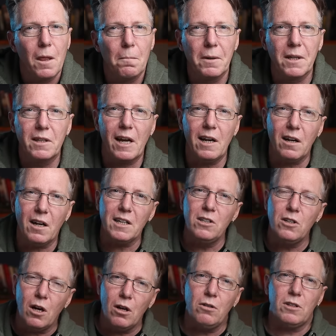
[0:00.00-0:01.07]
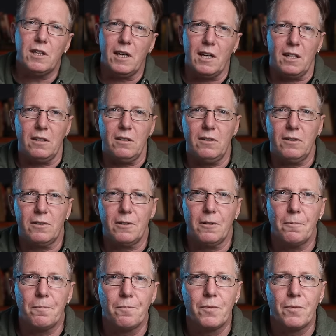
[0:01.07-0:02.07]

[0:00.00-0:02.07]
But then I noticed